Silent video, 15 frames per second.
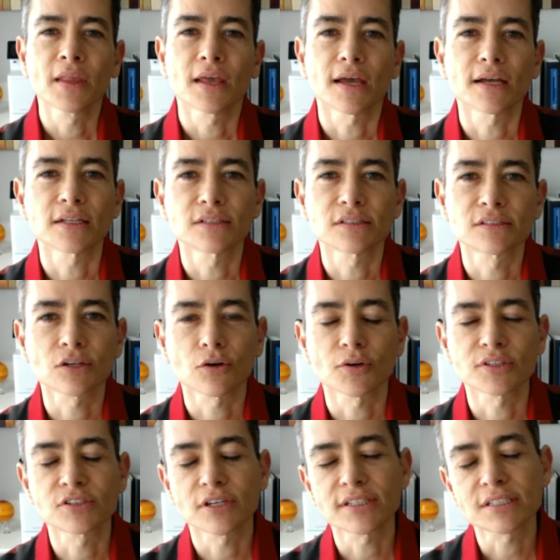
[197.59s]
And so
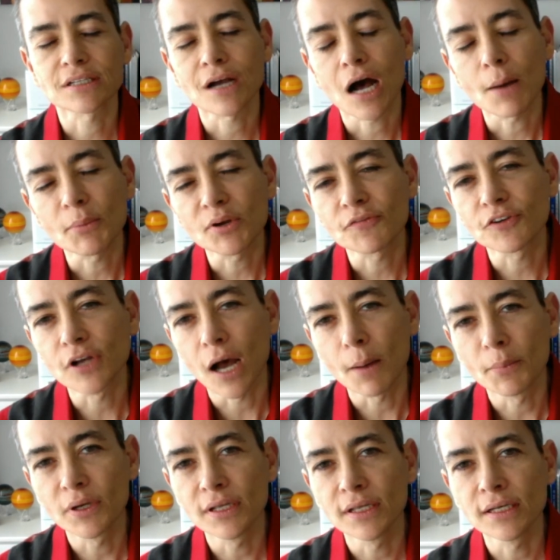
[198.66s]
it's a common
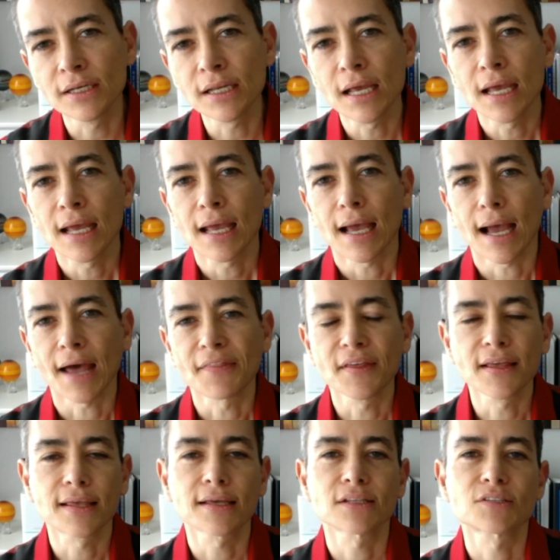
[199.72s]
phenomenon. I
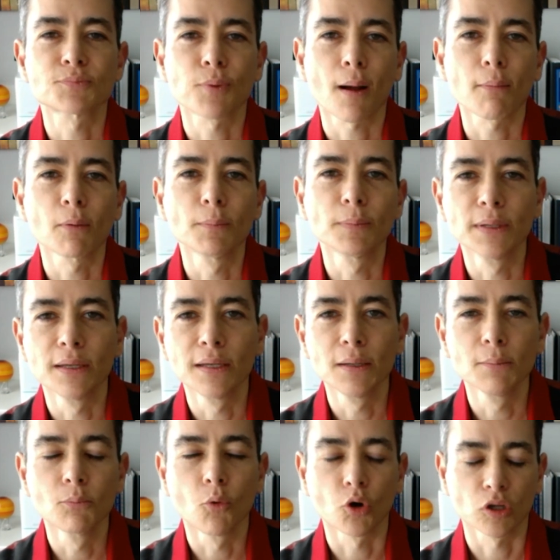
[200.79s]
think it's probably
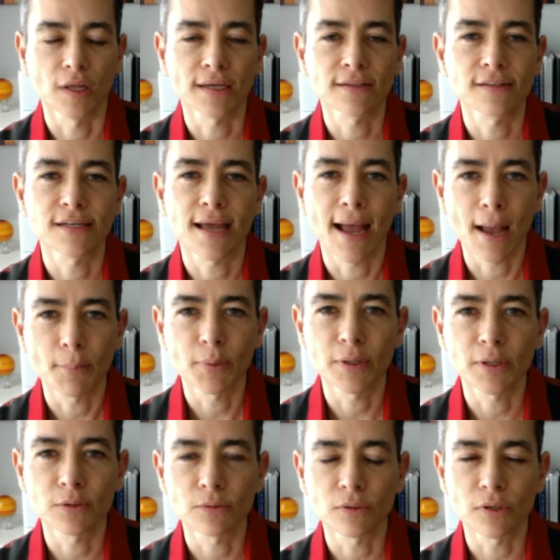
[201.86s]
more likely to
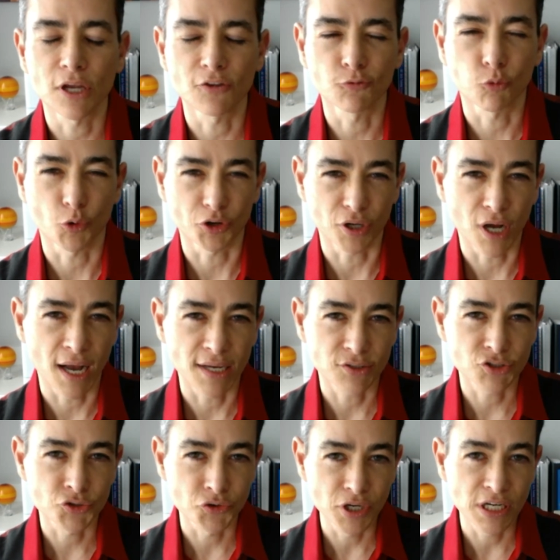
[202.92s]
happen if we're not
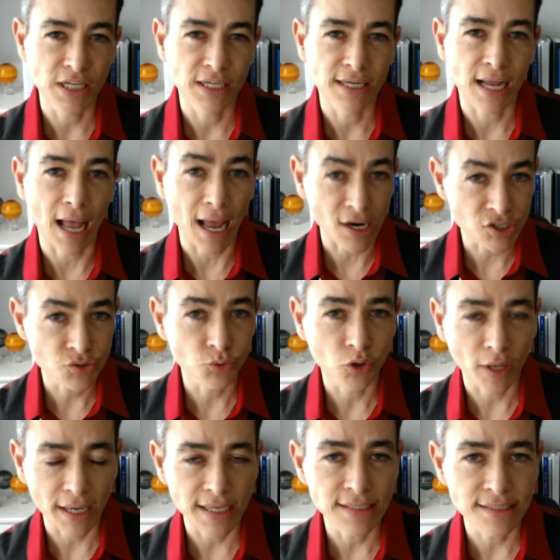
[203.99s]
treating actual
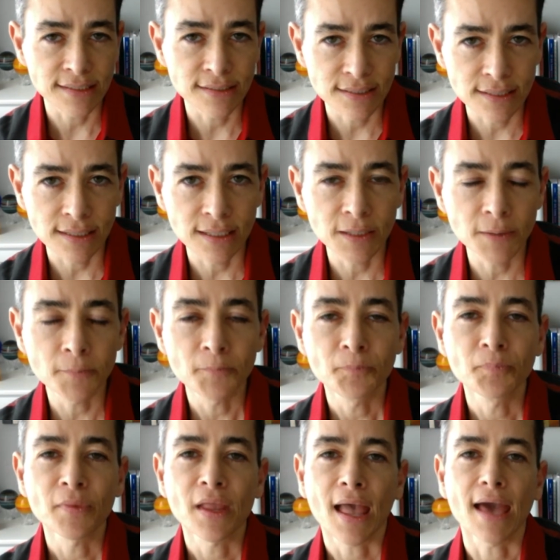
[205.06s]
ADD
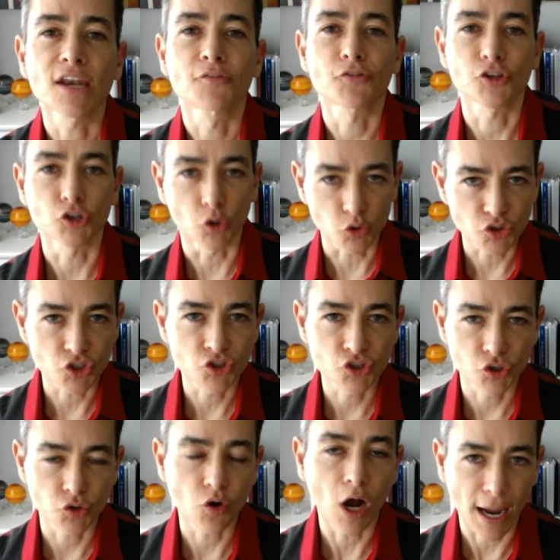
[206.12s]
and if the dose is
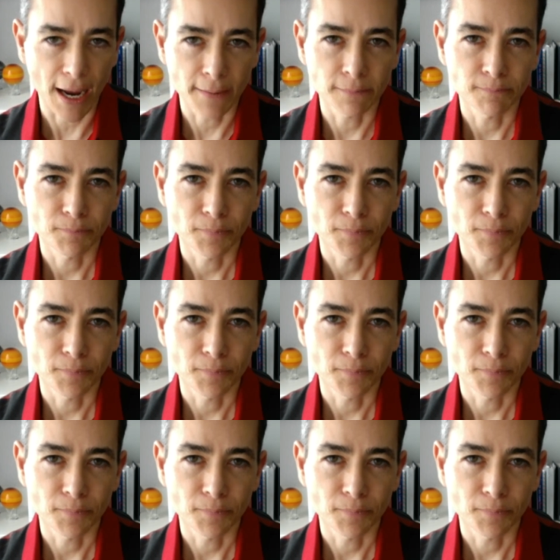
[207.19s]
too high.